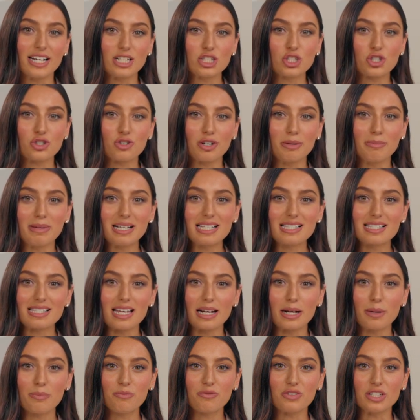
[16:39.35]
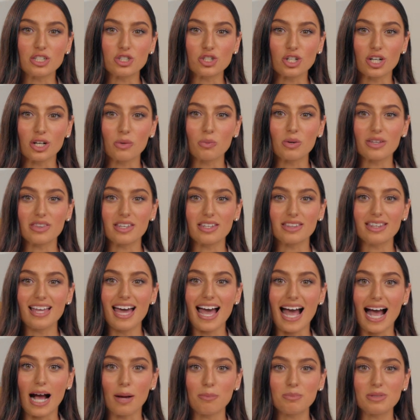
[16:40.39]
and streaming setup feature within
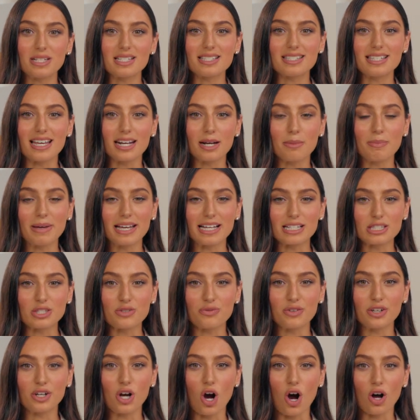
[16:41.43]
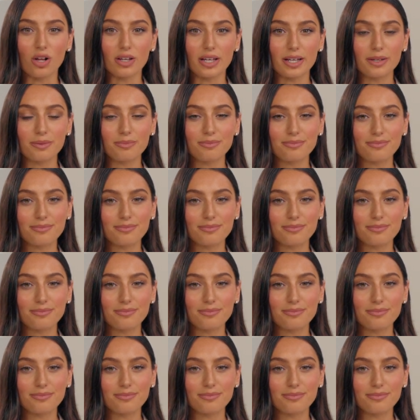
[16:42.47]
the app to set up hands-free calling.